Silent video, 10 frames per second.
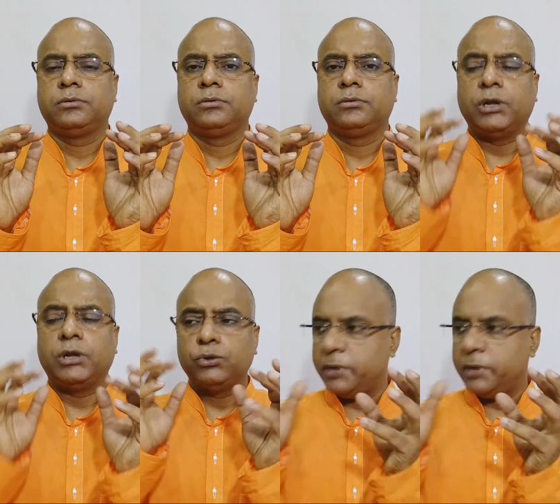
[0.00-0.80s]
one
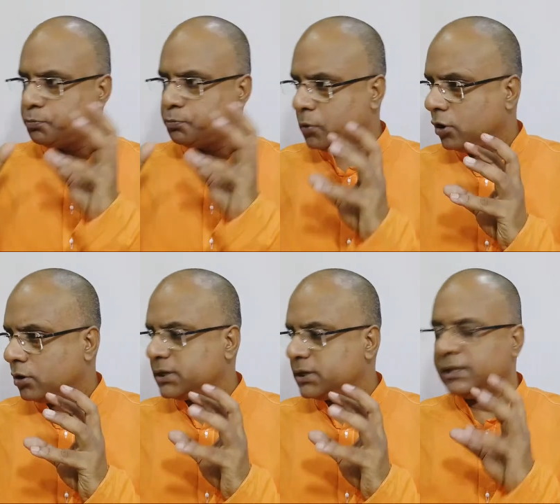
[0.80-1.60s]
who makes
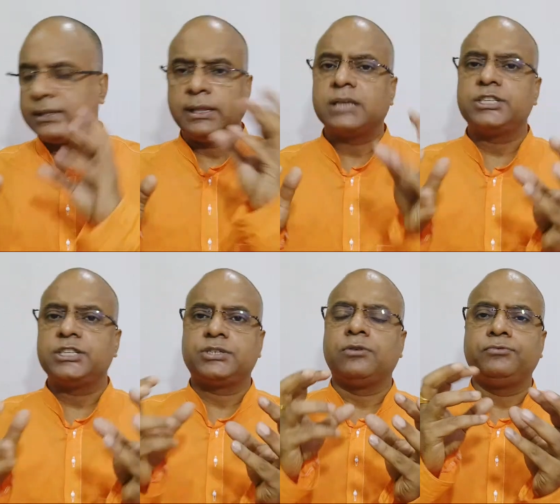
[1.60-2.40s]
pot and
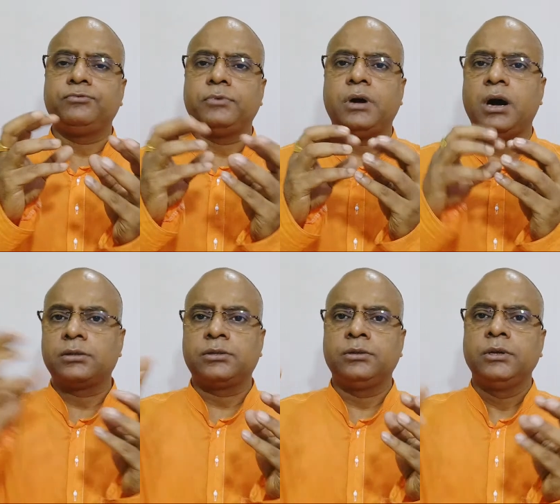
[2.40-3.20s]
glasses of
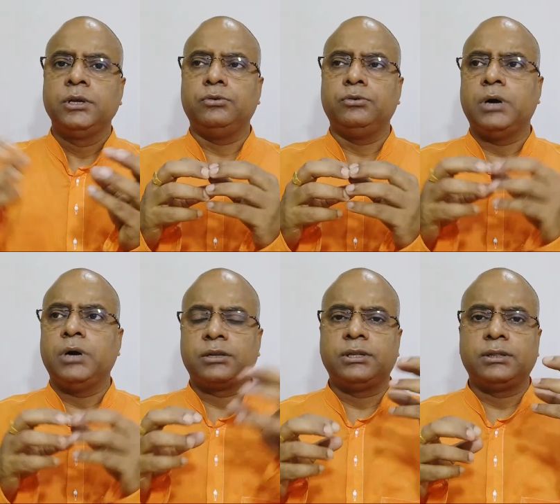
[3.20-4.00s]
earth, you know,
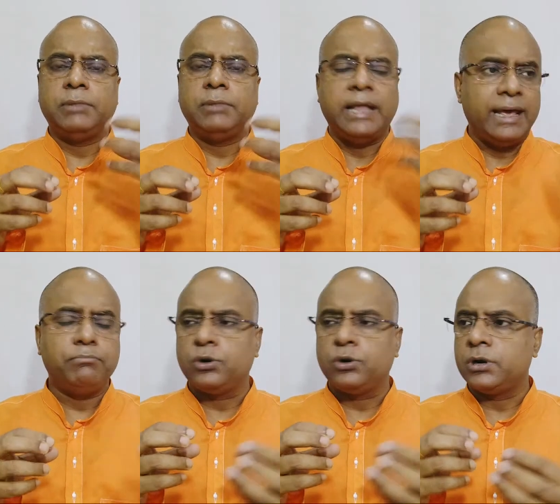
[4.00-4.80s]
earthen lamp
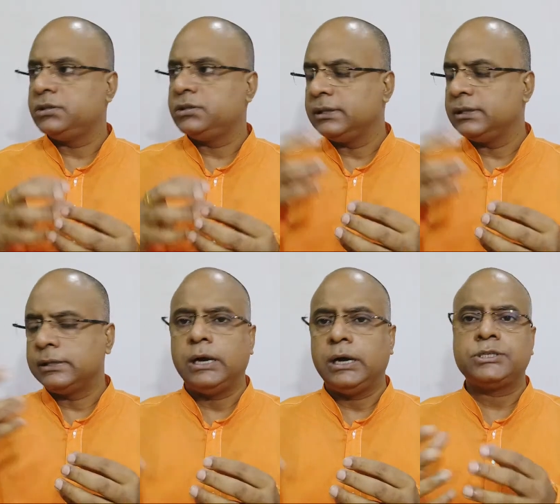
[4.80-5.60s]
or earthen
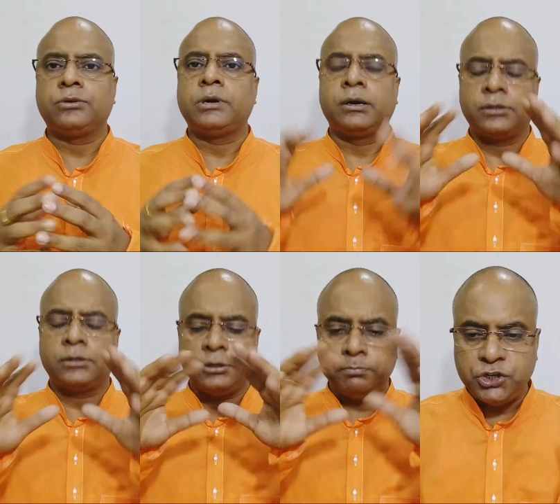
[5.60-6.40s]
glass or
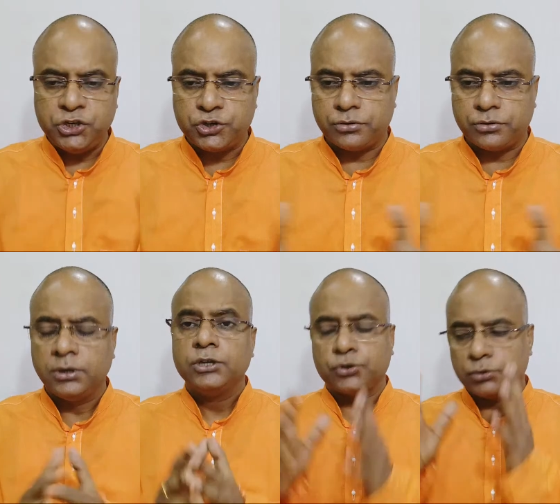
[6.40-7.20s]
earthen pitcher,
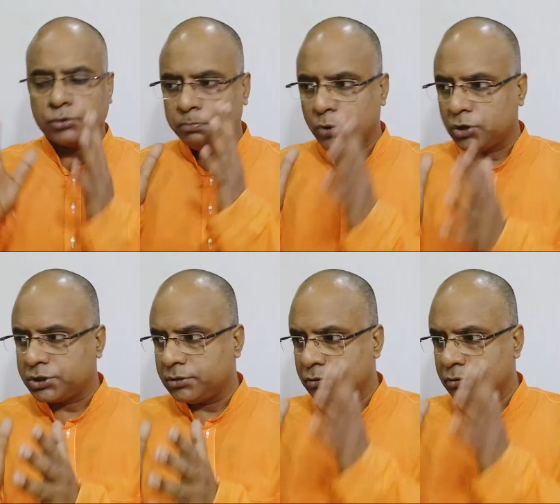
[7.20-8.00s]
so the potter
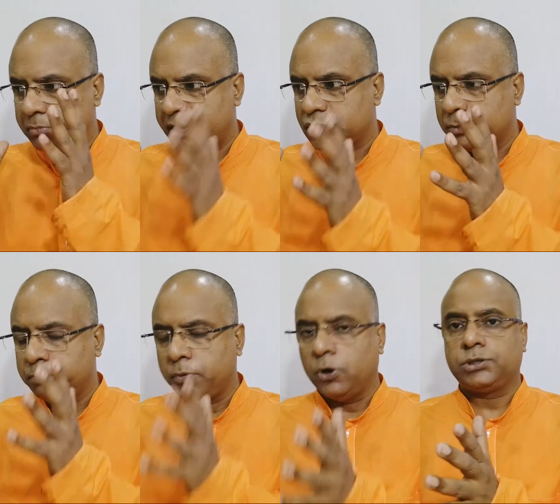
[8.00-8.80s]
who makes the
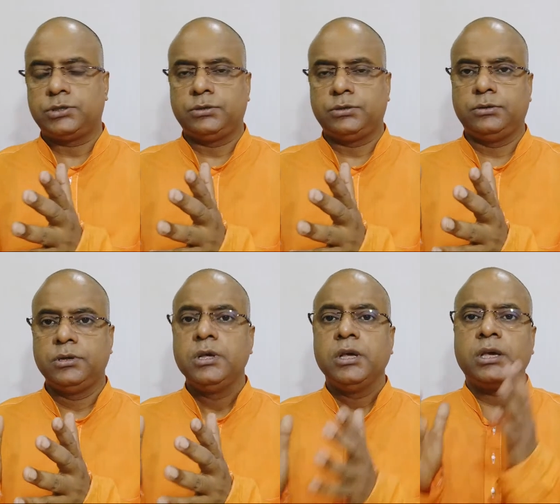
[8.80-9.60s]
pot,
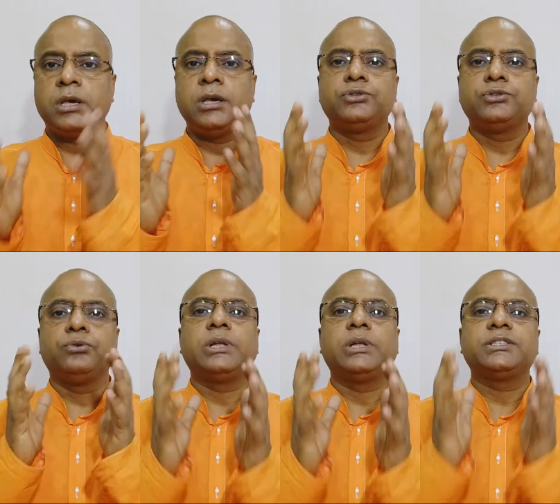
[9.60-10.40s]
he is known
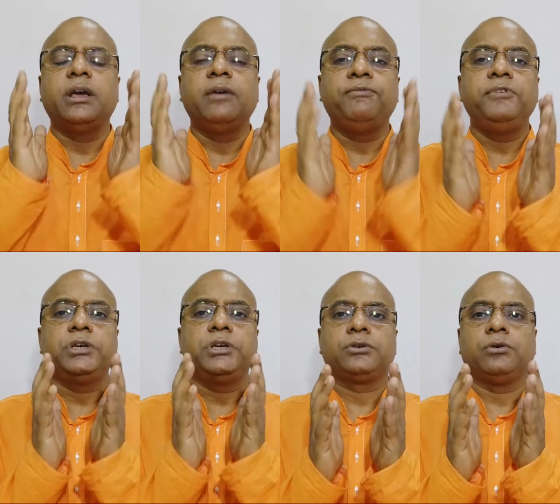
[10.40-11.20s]
as the
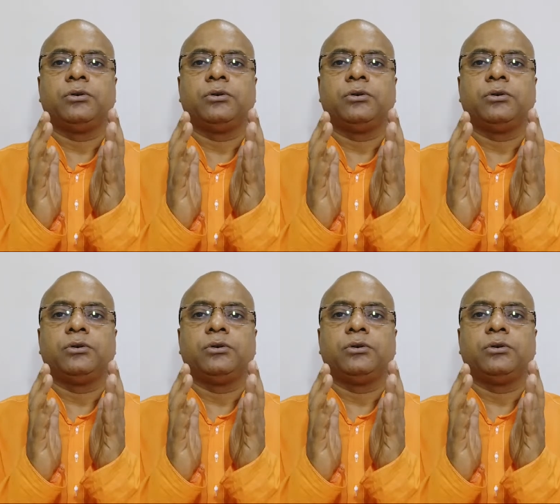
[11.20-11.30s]
efficient cause,